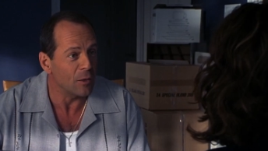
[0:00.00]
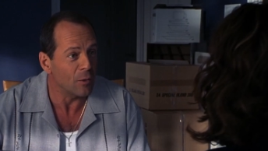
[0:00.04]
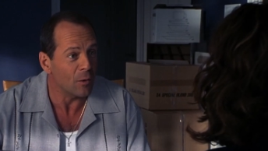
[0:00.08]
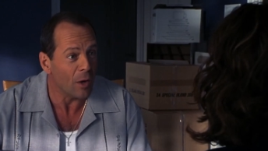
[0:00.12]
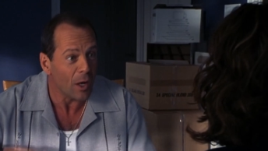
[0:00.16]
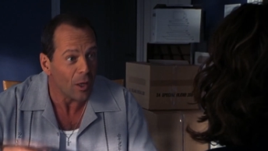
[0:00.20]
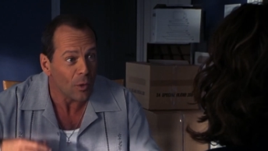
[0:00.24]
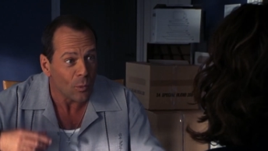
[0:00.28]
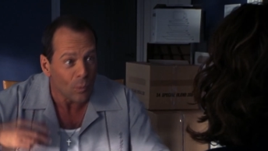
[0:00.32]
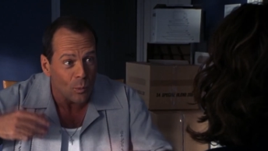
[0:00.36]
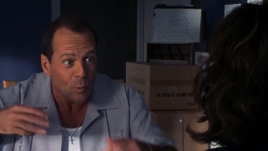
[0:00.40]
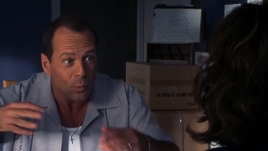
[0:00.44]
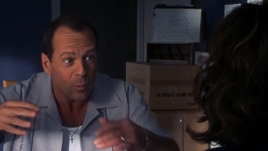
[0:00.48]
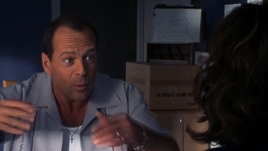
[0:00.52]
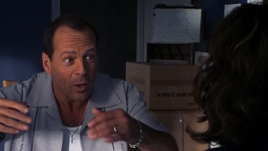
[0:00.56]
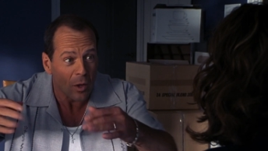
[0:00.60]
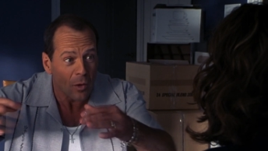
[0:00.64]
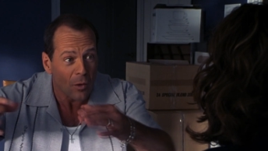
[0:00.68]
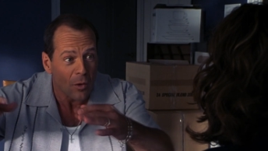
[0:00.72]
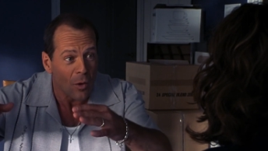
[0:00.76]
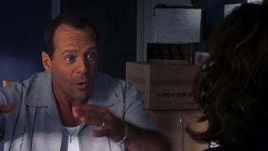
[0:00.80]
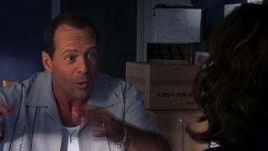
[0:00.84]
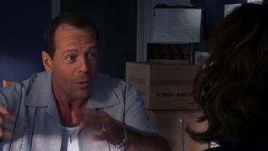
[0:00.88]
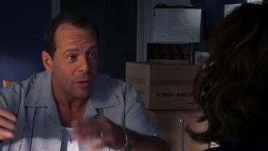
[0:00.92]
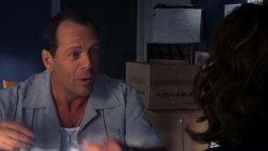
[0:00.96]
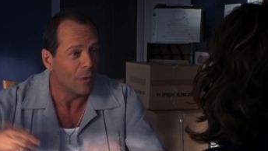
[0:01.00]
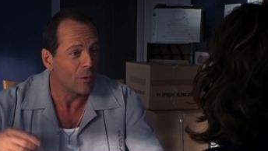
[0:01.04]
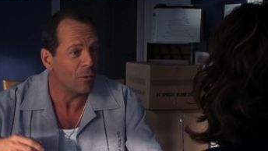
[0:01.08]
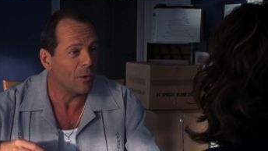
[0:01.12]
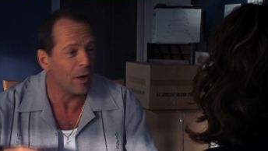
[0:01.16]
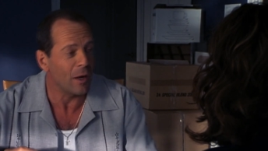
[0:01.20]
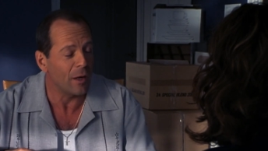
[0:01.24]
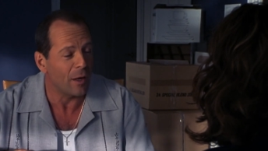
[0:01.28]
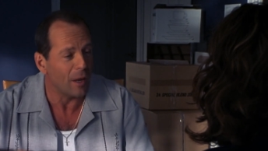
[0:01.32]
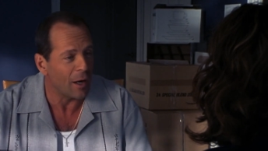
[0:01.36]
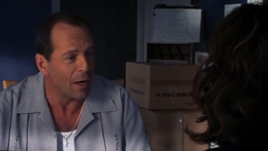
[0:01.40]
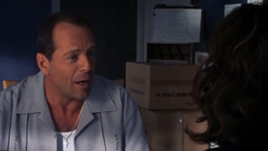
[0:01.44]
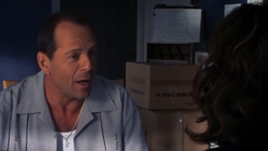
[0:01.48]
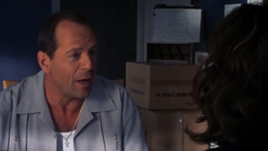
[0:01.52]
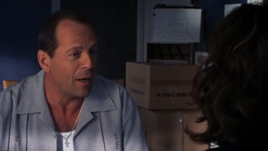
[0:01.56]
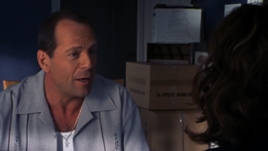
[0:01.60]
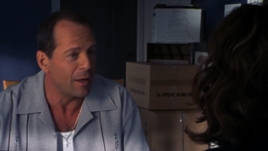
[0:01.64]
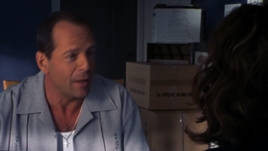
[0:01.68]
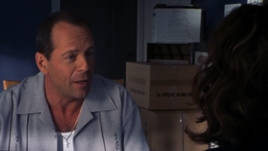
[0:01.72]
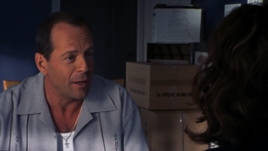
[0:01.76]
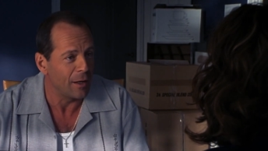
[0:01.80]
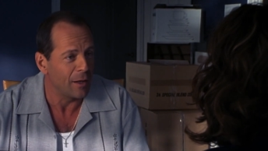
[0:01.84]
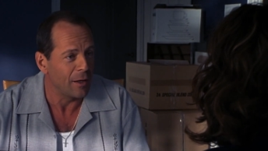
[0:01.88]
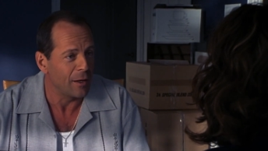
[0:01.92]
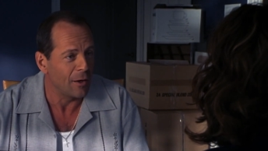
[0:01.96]
run, mm, go, go, run, hide.
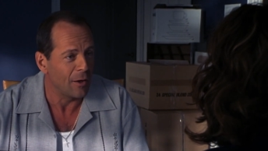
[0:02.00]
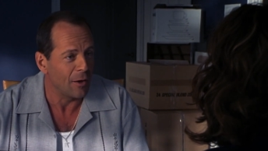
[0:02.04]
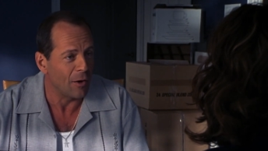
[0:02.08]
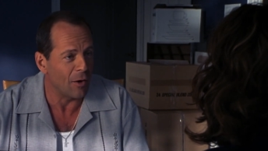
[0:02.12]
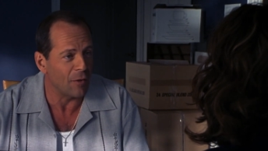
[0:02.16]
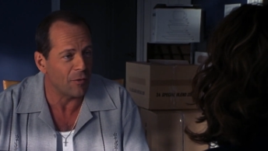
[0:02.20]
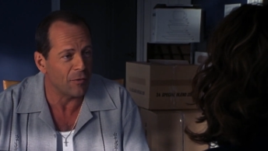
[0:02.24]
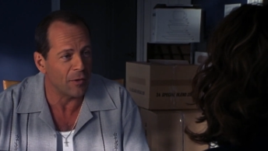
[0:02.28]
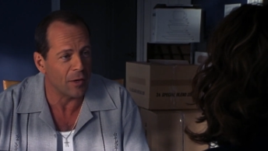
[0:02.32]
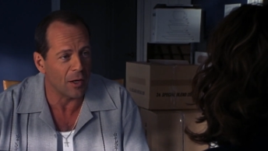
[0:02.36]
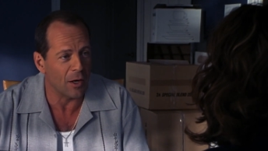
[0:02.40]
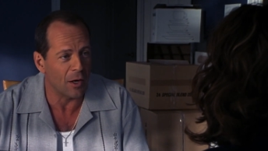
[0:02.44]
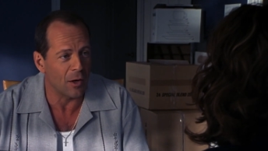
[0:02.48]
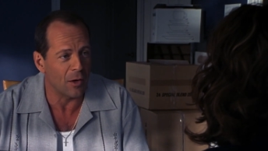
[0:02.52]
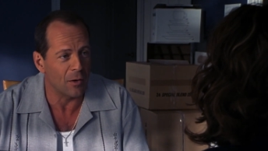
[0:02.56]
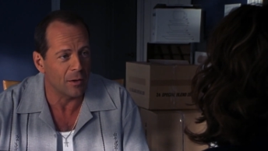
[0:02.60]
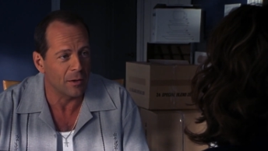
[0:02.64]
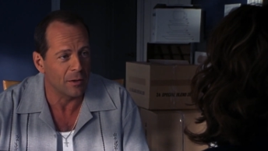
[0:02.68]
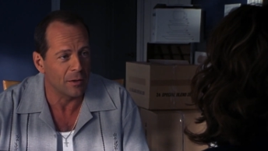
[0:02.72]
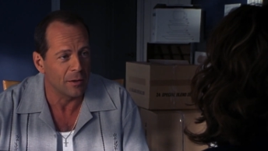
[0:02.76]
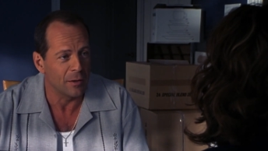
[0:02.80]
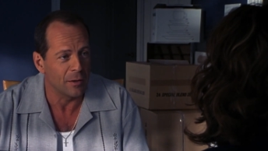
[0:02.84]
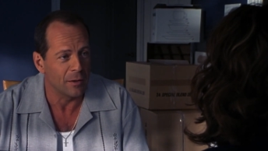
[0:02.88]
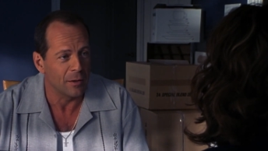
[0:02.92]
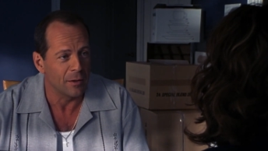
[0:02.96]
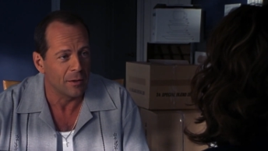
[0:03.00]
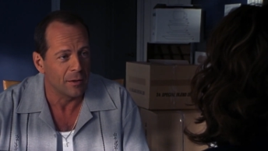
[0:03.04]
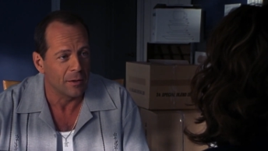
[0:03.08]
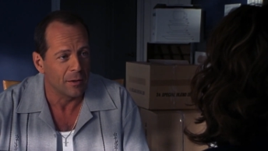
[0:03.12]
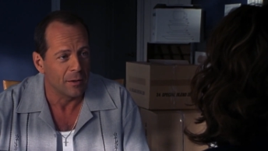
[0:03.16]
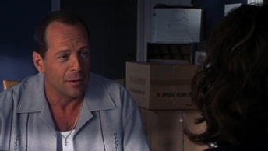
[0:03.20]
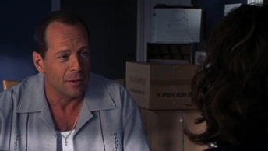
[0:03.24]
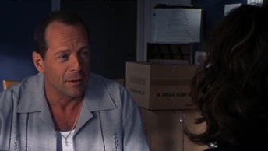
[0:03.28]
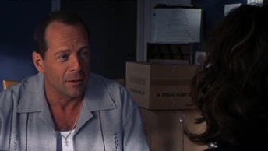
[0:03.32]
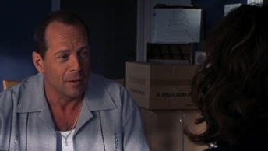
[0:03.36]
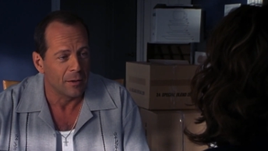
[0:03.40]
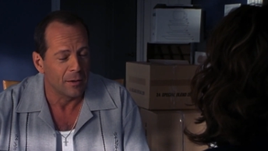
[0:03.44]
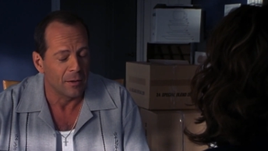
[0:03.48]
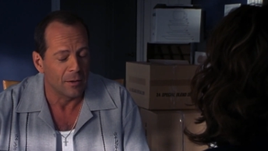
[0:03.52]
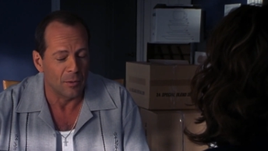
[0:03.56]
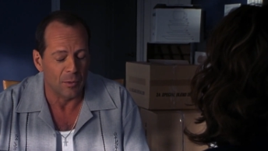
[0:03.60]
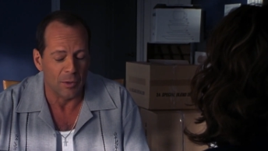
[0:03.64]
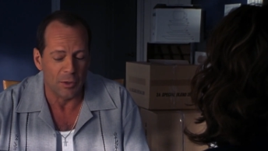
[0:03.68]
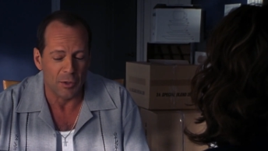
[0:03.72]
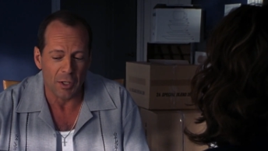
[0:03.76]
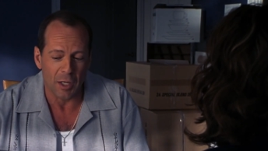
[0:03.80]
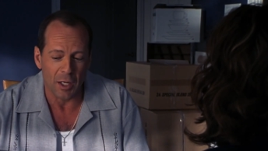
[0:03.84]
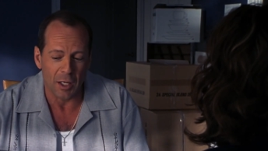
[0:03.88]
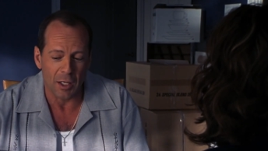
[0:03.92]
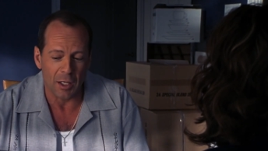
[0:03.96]
Off you go. We
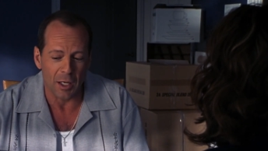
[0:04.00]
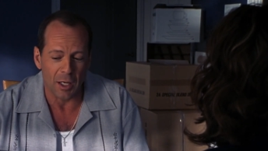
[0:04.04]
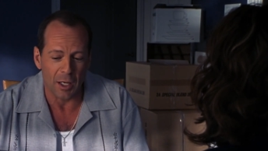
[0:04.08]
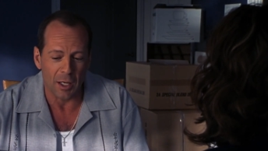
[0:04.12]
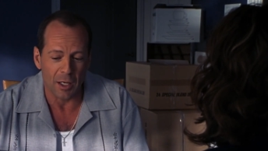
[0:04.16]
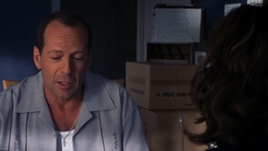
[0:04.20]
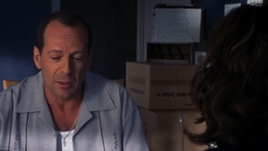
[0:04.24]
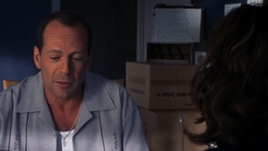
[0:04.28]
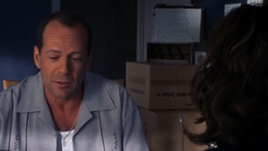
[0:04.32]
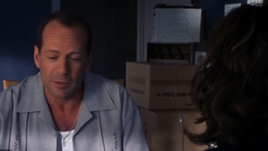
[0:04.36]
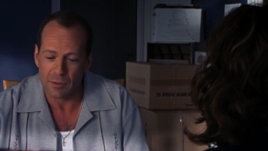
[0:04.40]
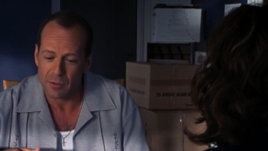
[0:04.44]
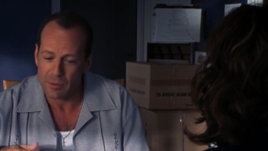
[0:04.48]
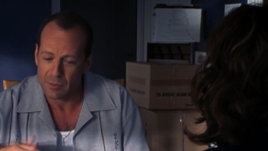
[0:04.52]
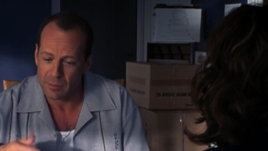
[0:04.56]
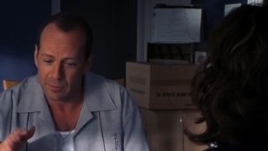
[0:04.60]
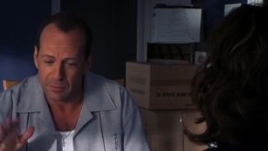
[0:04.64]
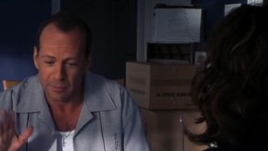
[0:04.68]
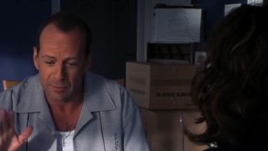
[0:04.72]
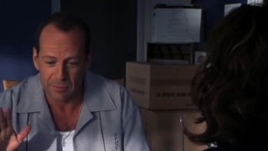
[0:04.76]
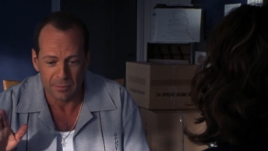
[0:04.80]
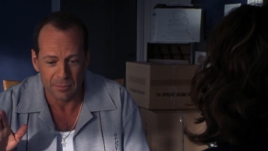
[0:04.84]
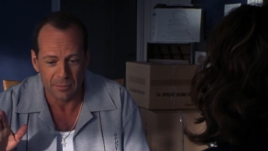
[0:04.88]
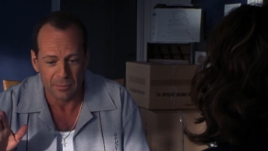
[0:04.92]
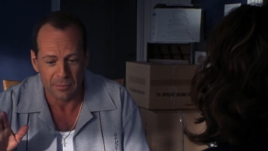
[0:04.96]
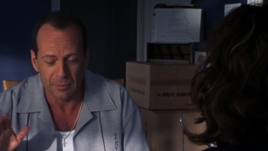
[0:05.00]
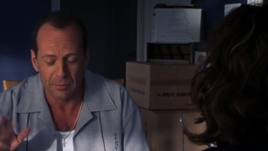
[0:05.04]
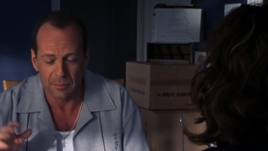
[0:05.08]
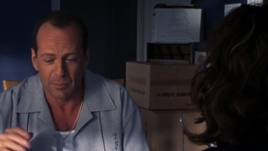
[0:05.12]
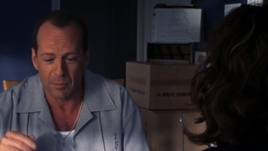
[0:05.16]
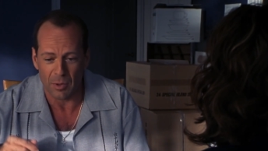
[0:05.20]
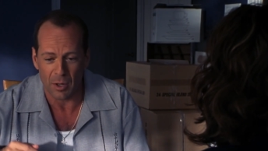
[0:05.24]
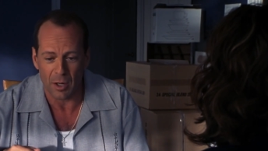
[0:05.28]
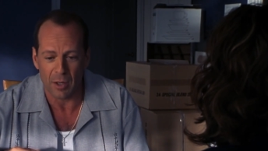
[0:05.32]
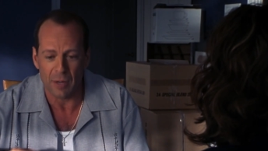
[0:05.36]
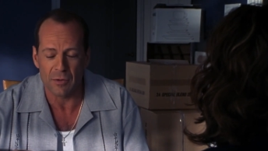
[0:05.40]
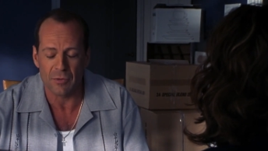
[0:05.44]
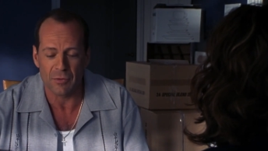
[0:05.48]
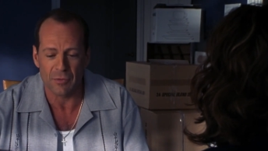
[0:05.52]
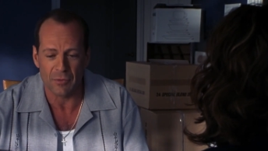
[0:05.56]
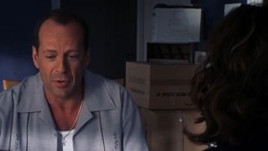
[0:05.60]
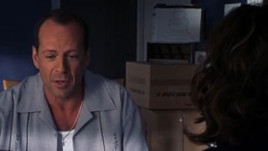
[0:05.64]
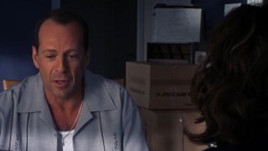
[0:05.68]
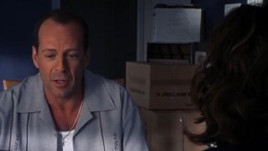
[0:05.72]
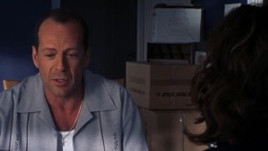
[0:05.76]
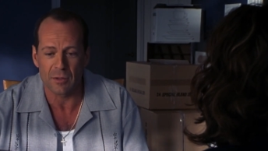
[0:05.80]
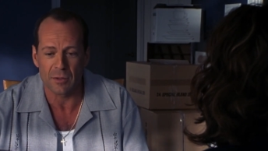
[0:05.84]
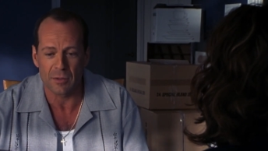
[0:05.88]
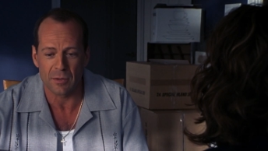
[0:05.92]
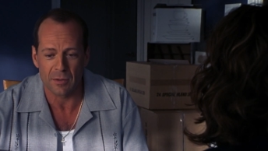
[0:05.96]
shake hands, part as
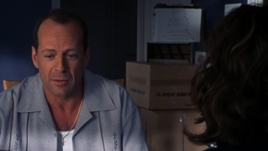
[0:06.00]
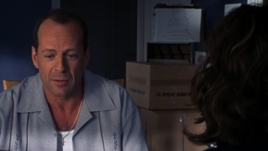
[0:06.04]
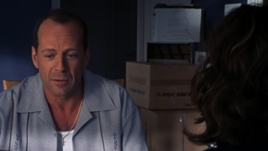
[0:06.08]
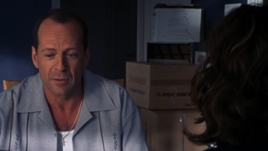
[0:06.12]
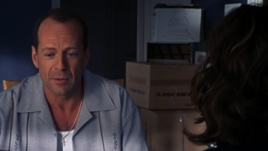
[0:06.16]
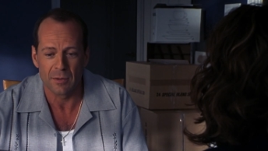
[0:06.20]
friends.